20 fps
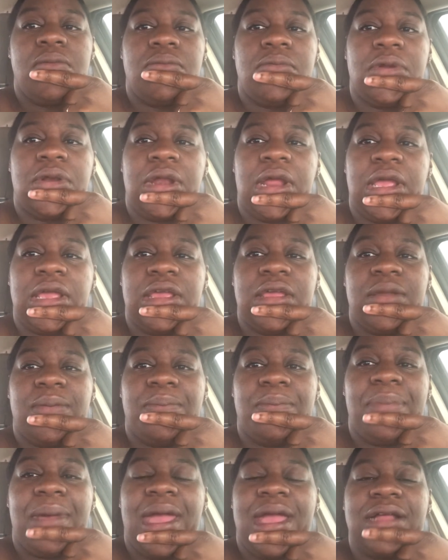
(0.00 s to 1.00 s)
when I get
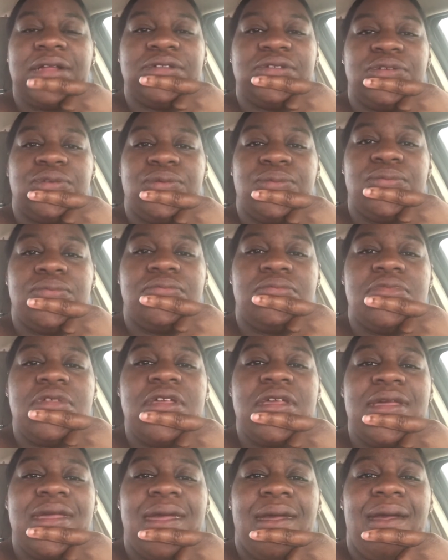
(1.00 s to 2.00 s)
back to
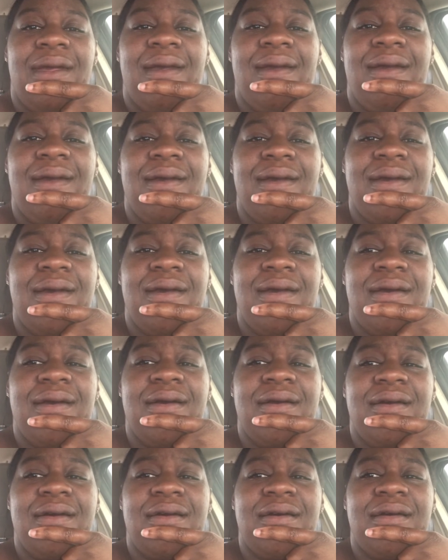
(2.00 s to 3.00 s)
the
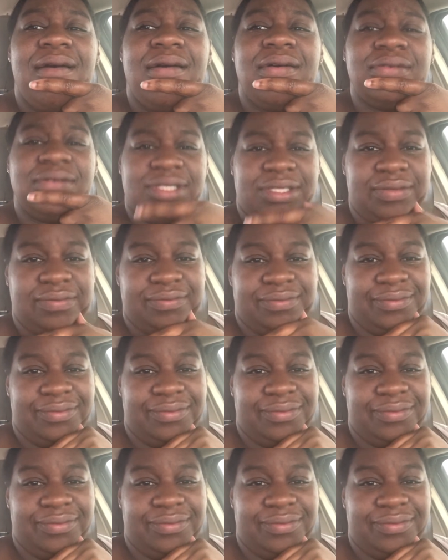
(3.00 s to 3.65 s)
house.